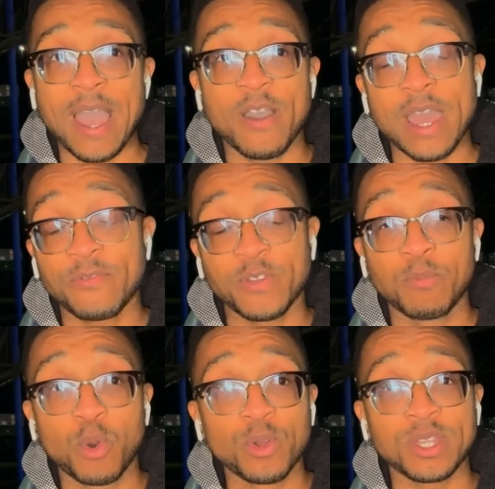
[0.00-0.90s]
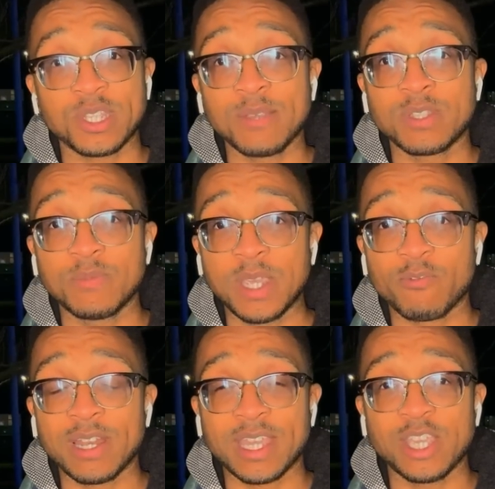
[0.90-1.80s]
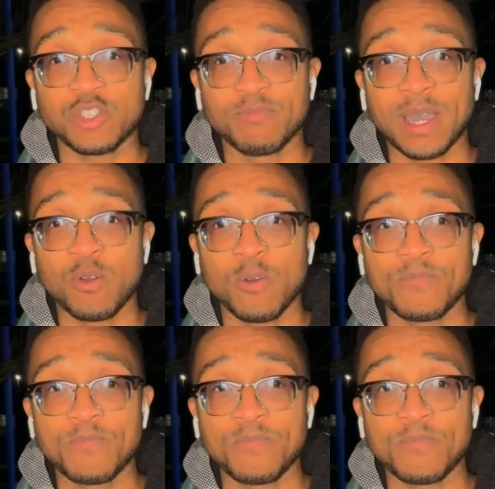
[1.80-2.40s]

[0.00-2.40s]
And for the board it seems to be a relegation battle.